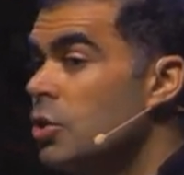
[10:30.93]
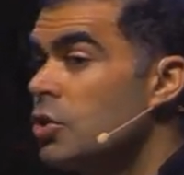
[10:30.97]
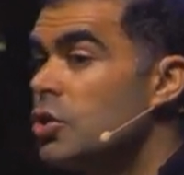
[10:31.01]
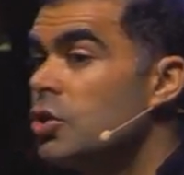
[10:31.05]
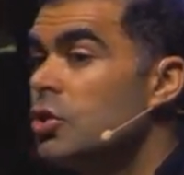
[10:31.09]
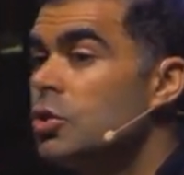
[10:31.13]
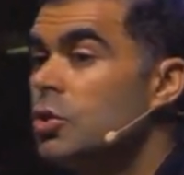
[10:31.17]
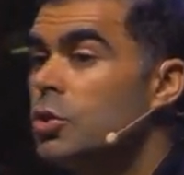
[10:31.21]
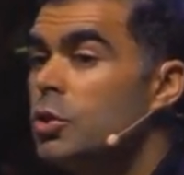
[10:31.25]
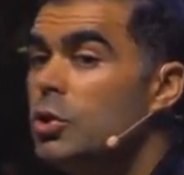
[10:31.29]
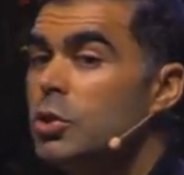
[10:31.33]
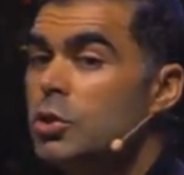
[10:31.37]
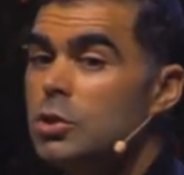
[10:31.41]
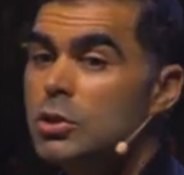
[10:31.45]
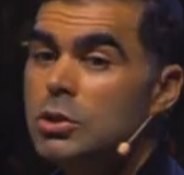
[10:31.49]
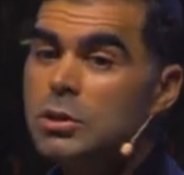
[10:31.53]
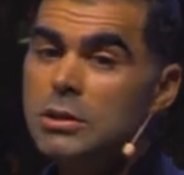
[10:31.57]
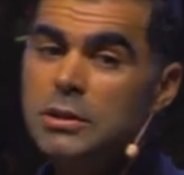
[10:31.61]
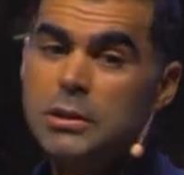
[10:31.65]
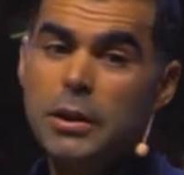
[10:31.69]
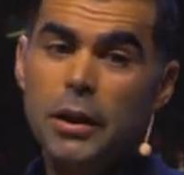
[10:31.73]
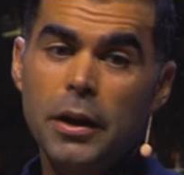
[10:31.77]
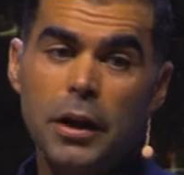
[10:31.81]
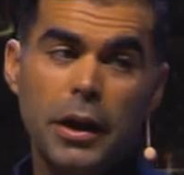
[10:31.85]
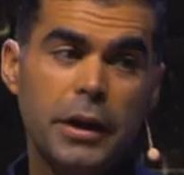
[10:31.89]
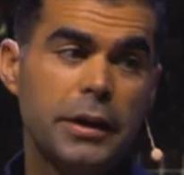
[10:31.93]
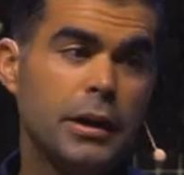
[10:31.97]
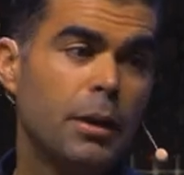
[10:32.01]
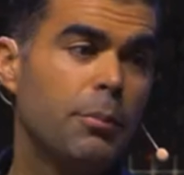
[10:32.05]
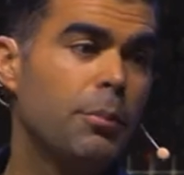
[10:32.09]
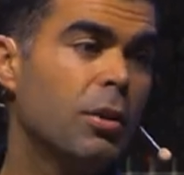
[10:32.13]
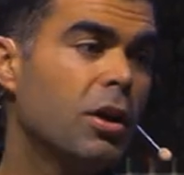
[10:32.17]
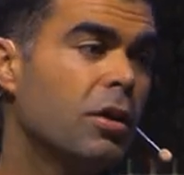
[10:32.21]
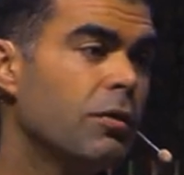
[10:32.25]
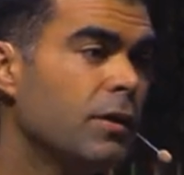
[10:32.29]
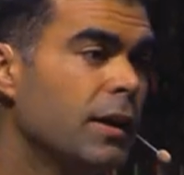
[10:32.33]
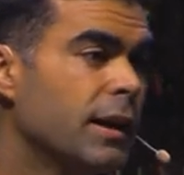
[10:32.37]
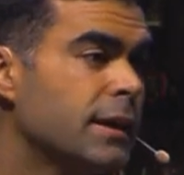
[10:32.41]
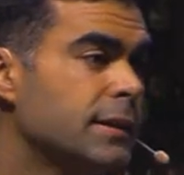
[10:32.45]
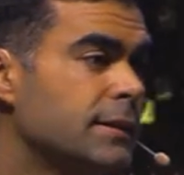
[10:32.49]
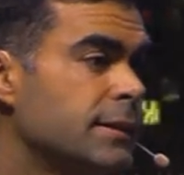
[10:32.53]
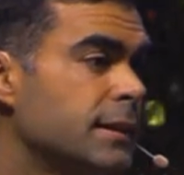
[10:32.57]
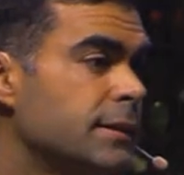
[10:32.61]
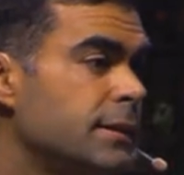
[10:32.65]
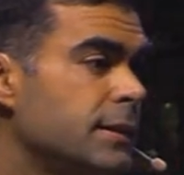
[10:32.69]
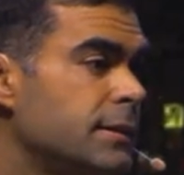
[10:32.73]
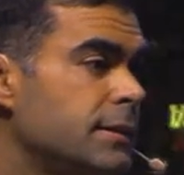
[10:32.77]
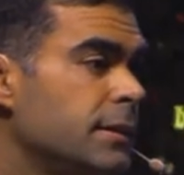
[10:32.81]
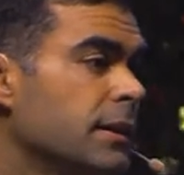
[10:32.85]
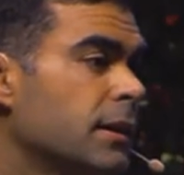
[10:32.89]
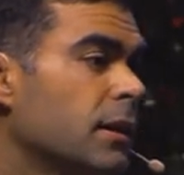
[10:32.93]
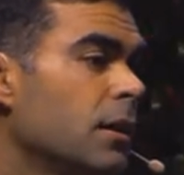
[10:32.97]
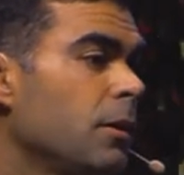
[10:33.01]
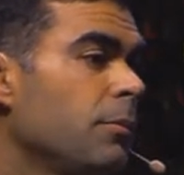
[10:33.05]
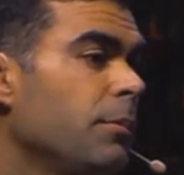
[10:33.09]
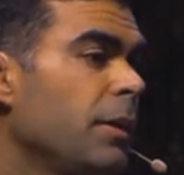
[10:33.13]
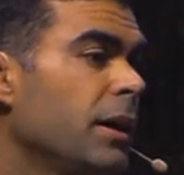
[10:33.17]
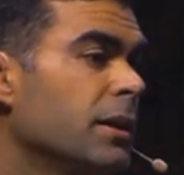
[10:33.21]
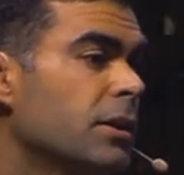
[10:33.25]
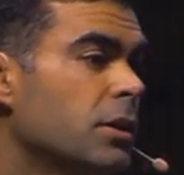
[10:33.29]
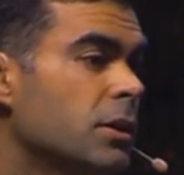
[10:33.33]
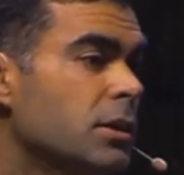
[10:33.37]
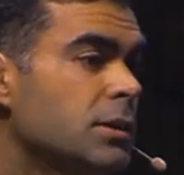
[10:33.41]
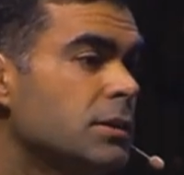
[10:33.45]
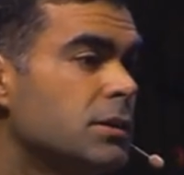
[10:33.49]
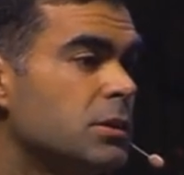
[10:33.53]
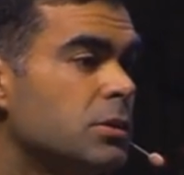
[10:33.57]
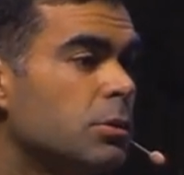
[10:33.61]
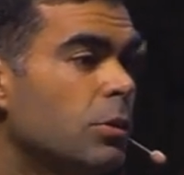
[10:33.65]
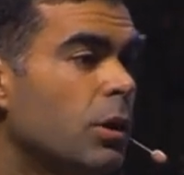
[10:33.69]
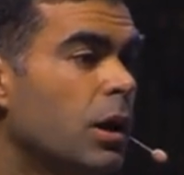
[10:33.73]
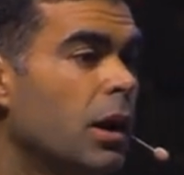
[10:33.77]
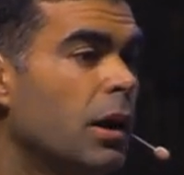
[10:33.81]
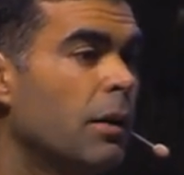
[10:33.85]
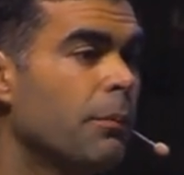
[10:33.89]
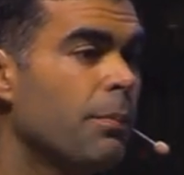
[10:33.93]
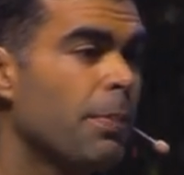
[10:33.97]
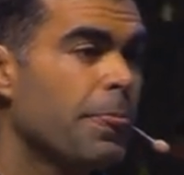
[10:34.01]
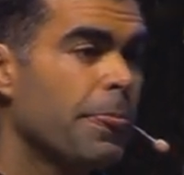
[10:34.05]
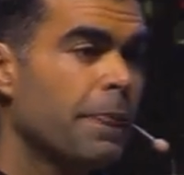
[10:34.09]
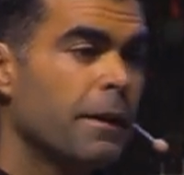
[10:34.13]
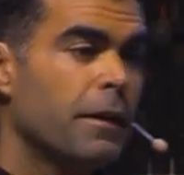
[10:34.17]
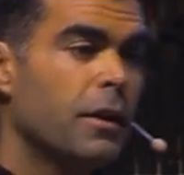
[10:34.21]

to use a number of like statistical methods where